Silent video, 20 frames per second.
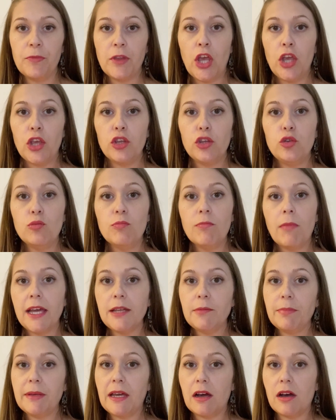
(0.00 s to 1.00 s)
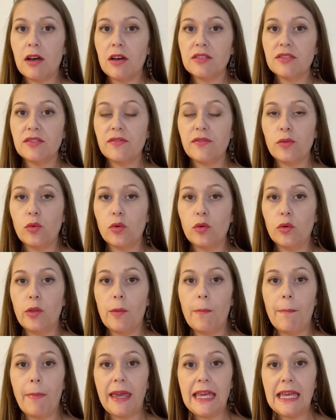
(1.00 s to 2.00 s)
you might be asked for the
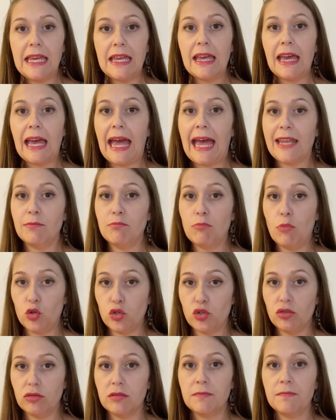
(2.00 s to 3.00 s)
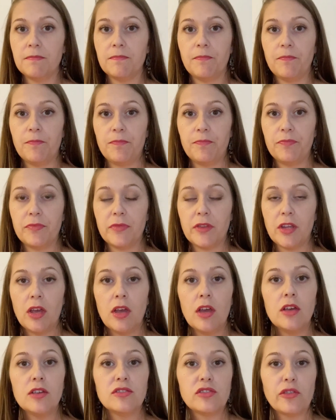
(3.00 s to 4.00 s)
make and model.
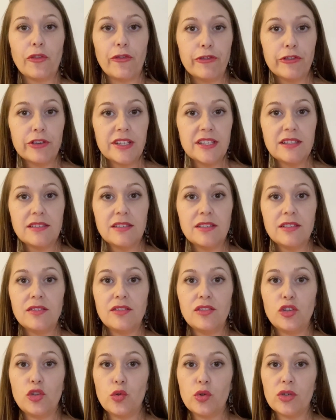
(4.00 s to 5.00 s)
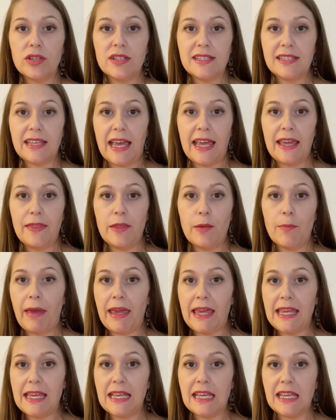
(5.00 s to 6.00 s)
So for instance, you could say the
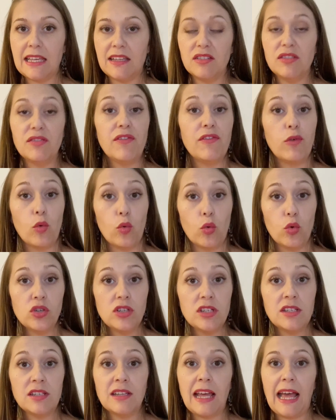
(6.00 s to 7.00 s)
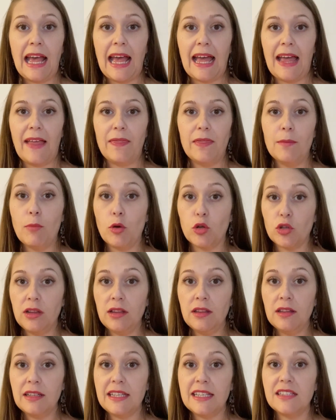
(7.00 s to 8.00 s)
make is Ford and the
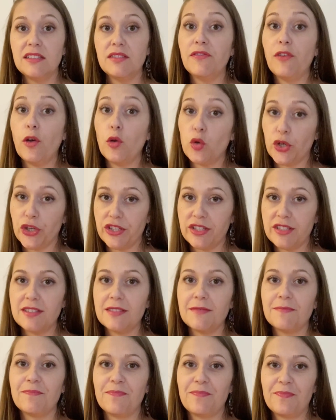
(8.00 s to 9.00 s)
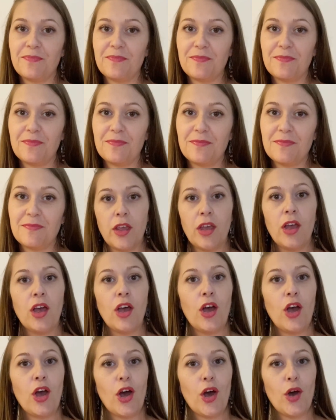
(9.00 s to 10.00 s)
model is Focus.
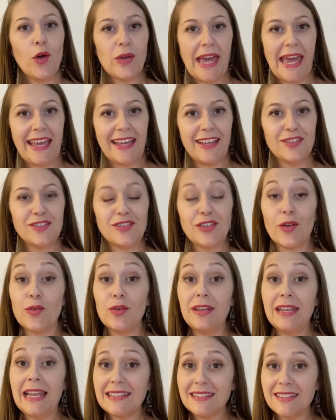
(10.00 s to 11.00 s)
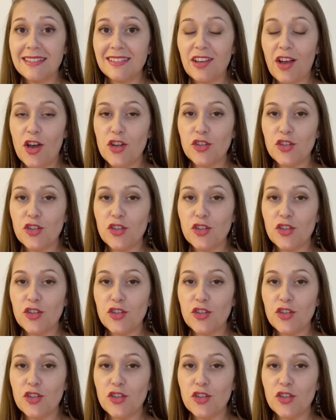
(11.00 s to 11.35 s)
Okay, so let's start